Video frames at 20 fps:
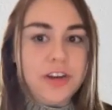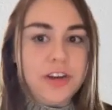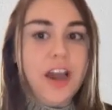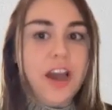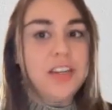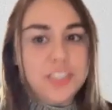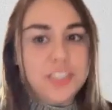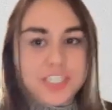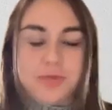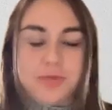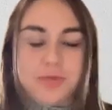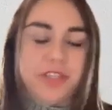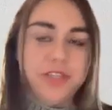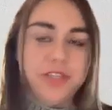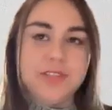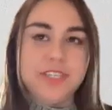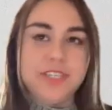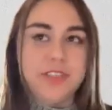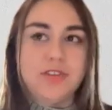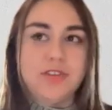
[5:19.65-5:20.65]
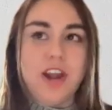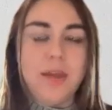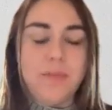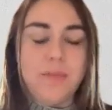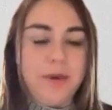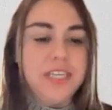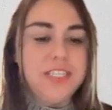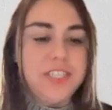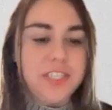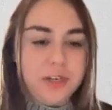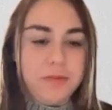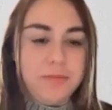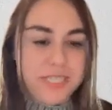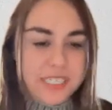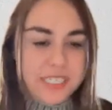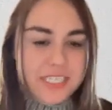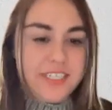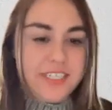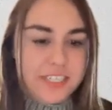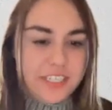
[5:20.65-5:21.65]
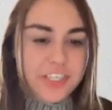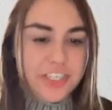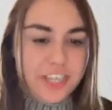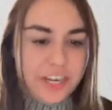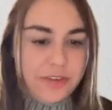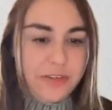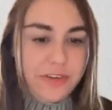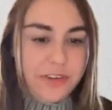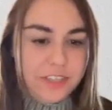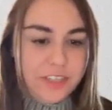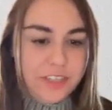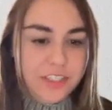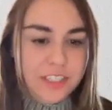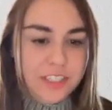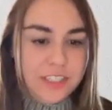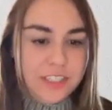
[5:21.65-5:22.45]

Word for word: not just with using Scribe, but to your business in general.